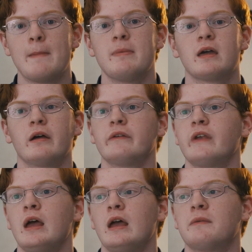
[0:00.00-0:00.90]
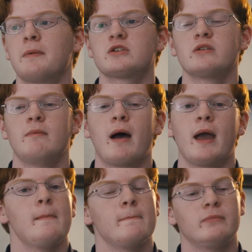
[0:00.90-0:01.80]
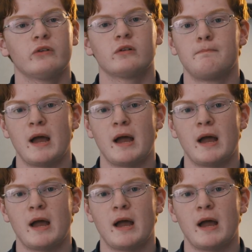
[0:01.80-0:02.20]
because especially my sort of